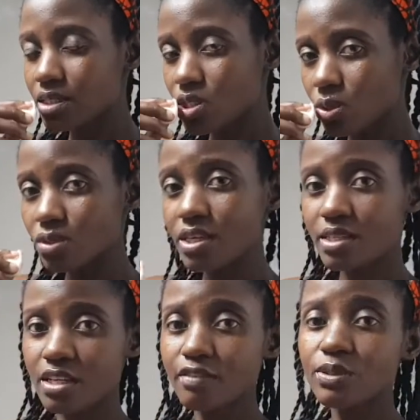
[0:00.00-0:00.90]
So you
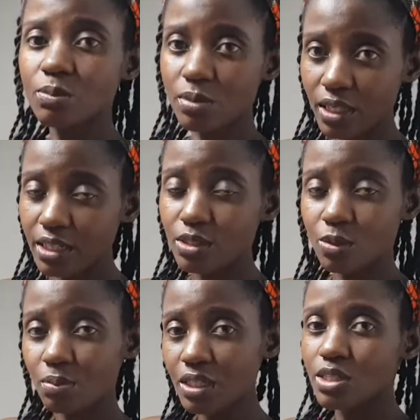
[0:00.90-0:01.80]
just have to be a
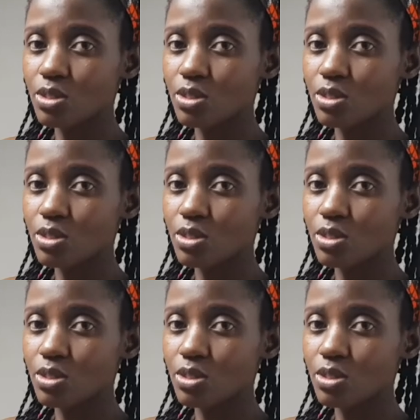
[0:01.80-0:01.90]
little bit